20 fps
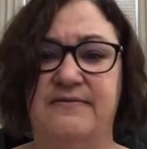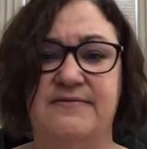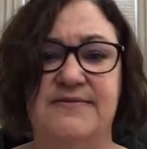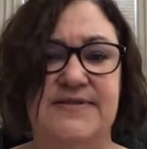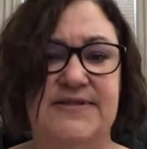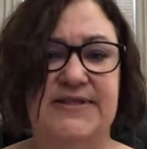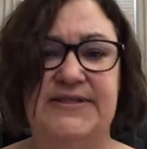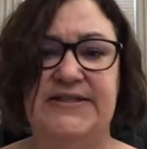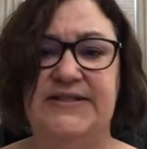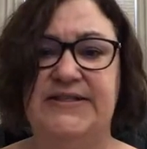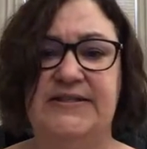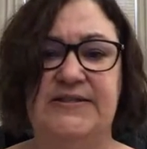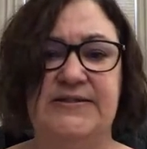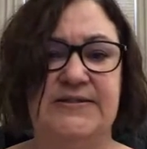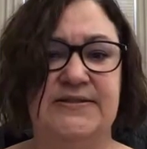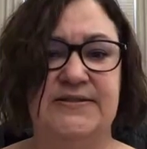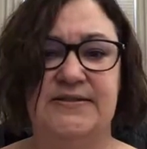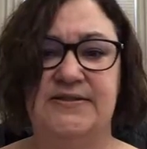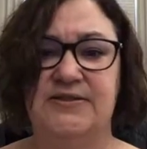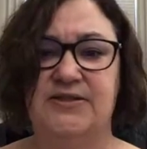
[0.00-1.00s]

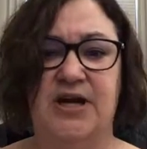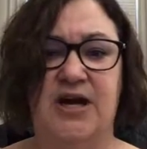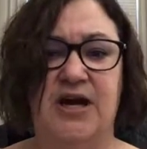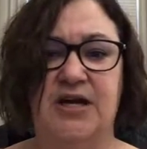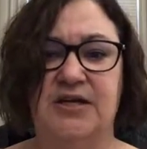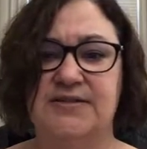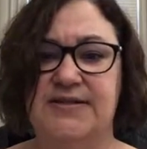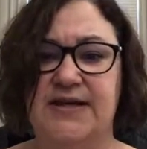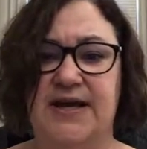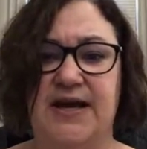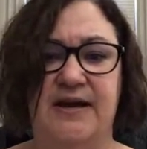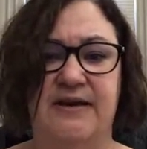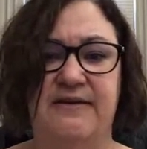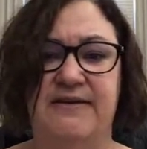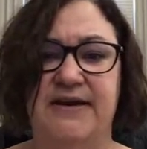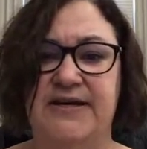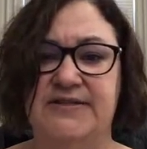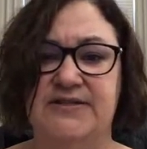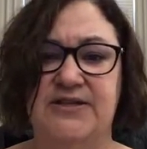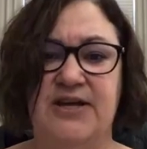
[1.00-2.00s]
CDs, stocks,
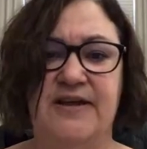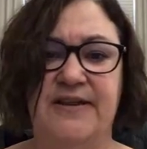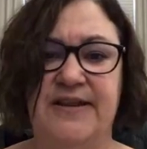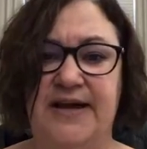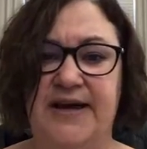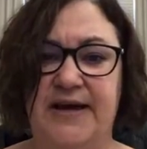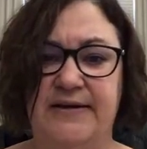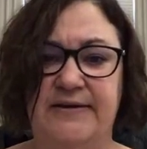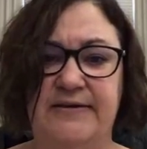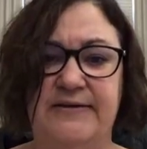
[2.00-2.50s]
IRAs, all that.